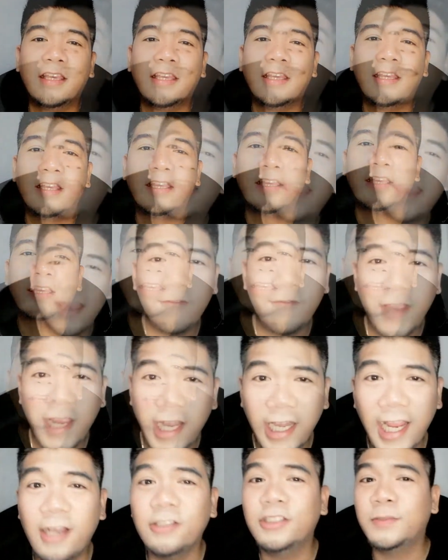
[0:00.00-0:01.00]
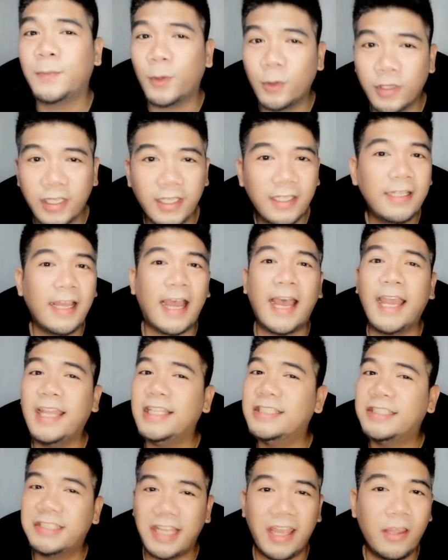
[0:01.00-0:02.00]
I am very outspoken. I
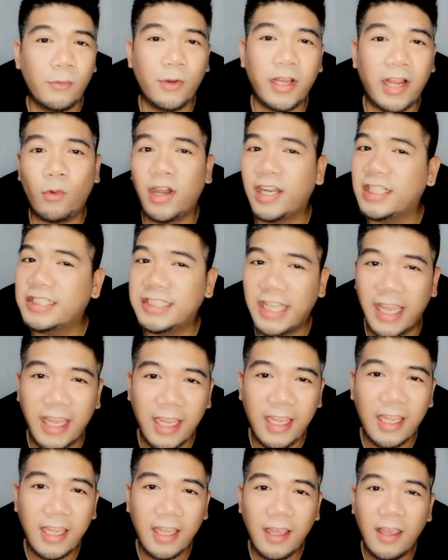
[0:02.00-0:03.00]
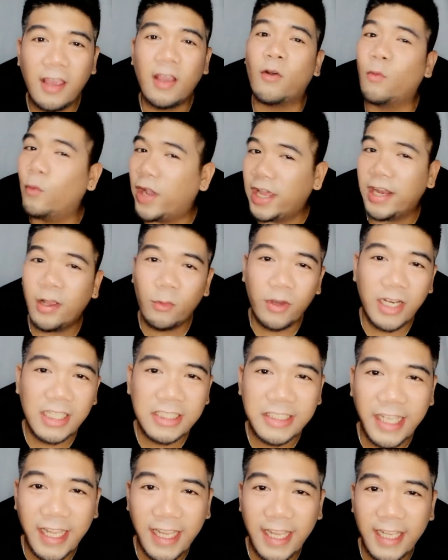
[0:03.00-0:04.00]
say what I want to say when I want
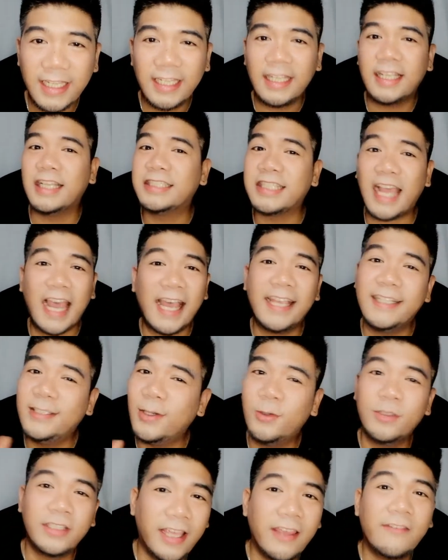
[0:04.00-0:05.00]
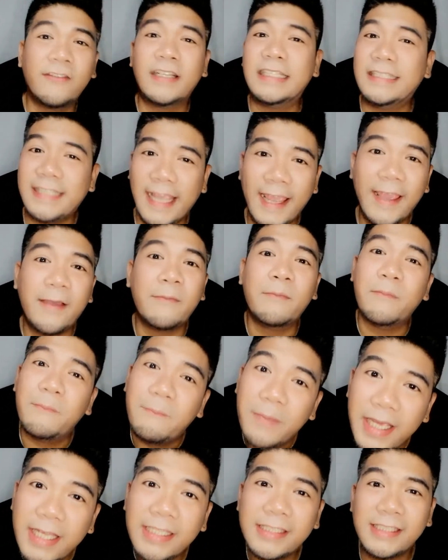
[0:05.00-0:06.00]
to say it because I don't give a...
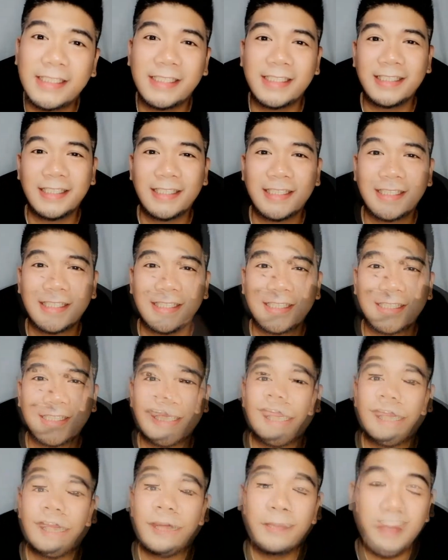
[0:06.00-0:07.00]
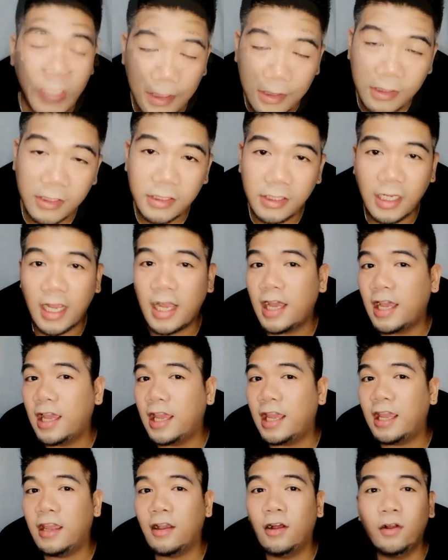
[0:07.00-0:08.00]
I love the beach.
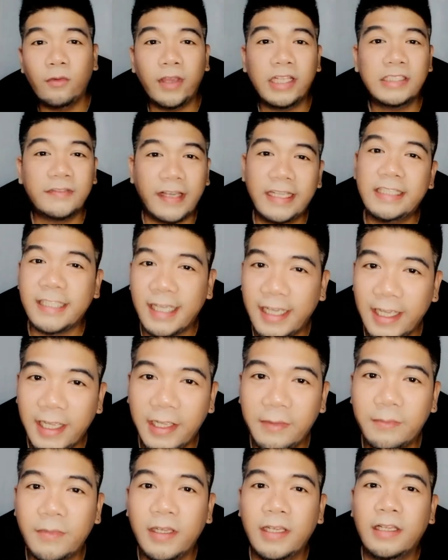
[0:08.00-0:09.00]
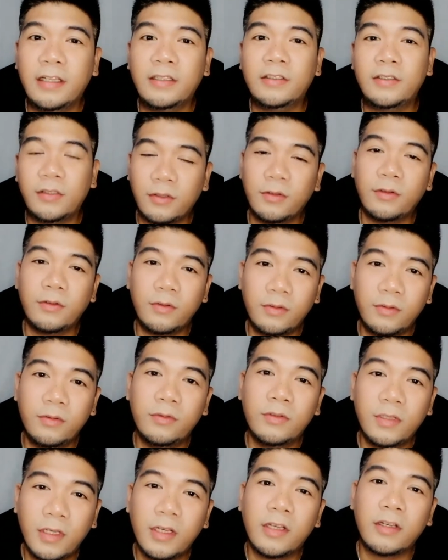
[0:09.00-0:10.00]
I always find time to
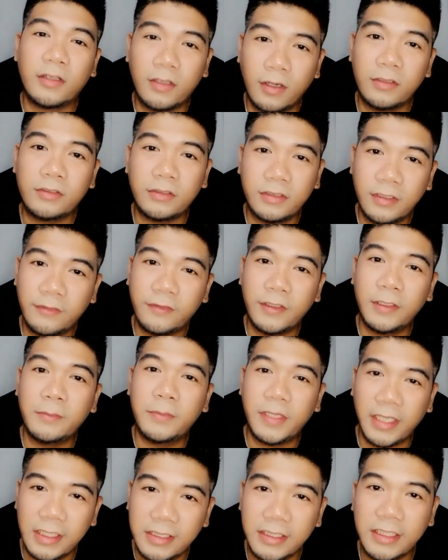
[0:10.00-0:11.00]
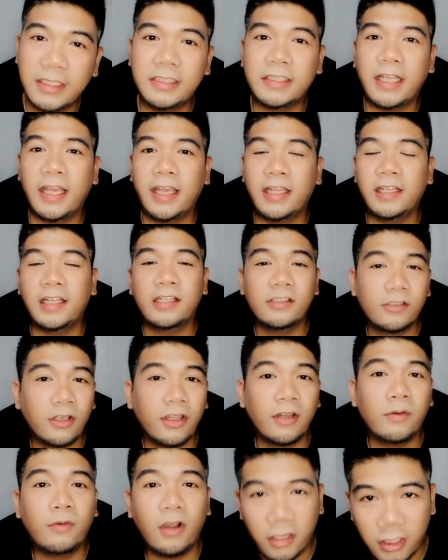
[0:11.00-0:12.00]
go to different places and
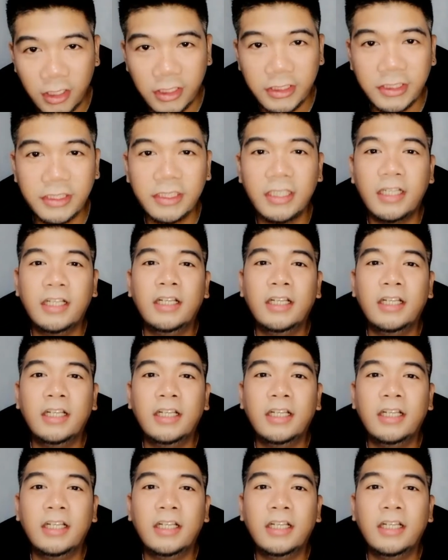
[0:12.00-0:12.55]
enjoy the waters